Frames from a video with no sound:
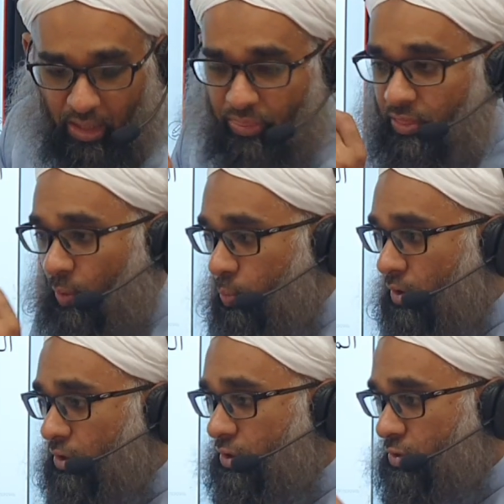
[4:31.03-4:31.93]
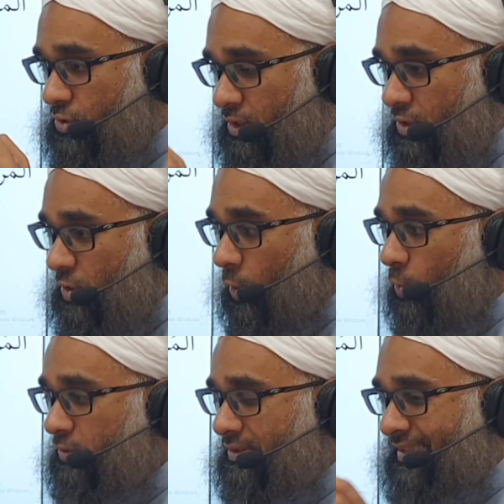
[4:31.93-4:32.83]
the word
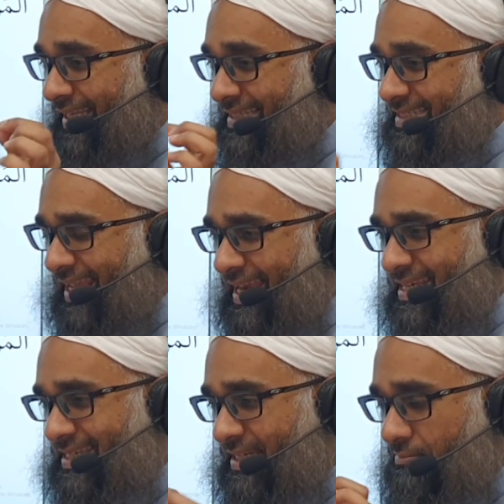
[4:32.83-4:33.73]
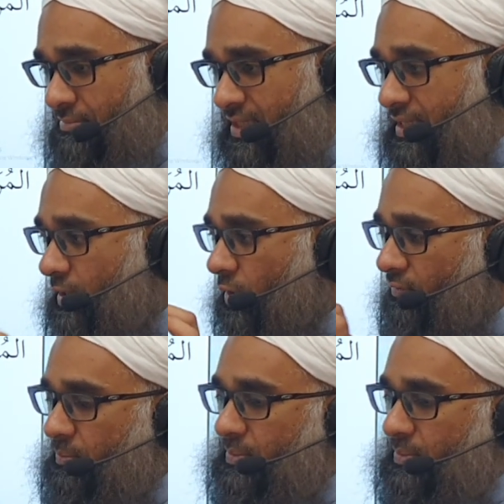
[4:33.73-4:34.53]
denotes the intended meaning of the